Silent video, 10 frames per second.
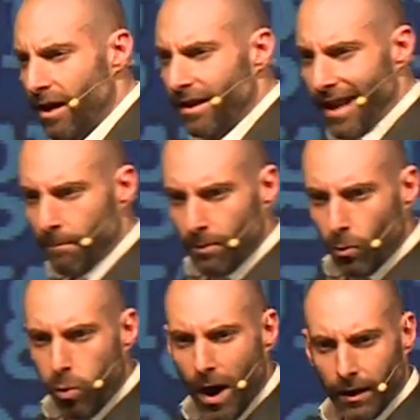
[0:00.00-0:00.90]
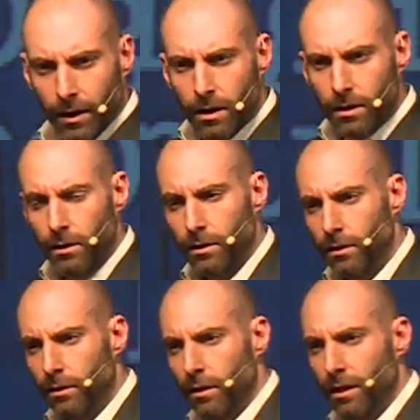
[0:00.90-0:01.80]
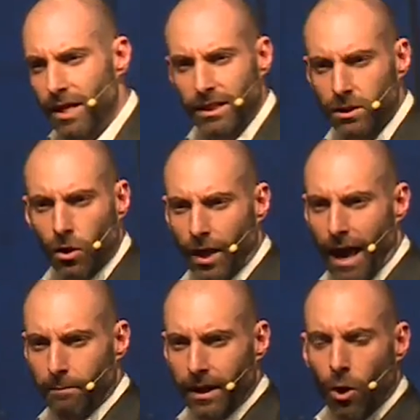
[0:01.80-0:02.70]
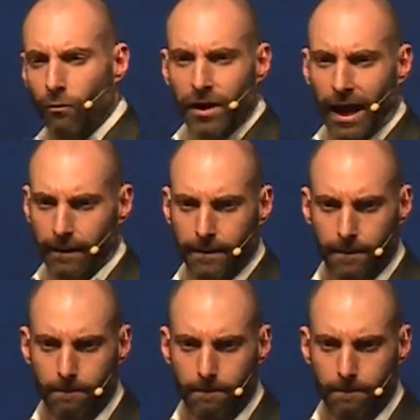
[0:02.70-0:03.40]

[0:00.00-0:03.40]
Number one, this is not happening overnight.